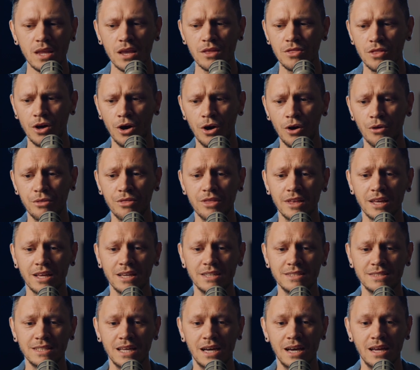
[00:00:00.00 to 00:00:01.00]
the whole thing,
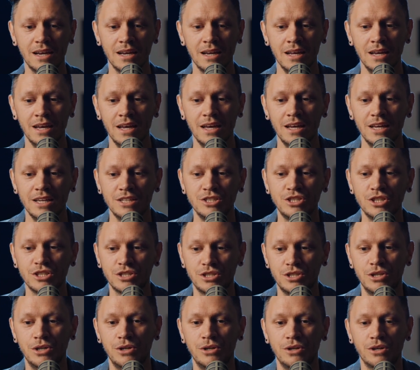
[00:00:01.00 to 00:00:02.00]
is that
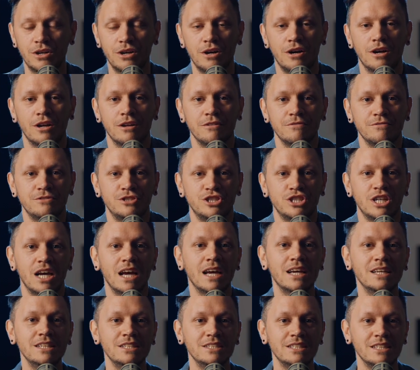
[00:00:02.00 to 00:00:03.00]
just her kind of
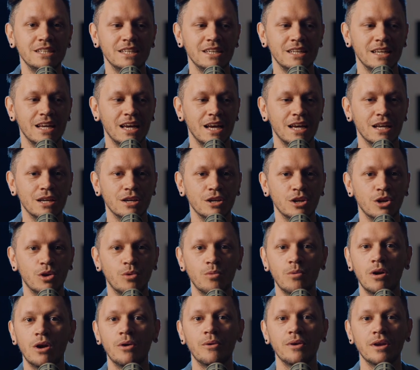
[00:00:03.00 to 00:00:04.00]
changing and
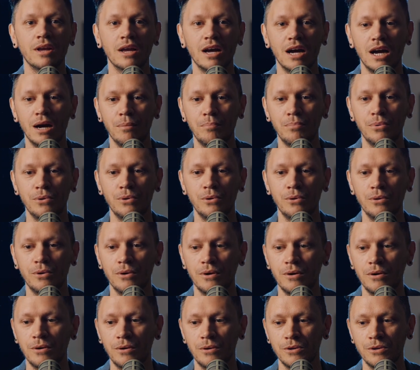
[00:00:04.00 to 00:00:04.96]
growing up or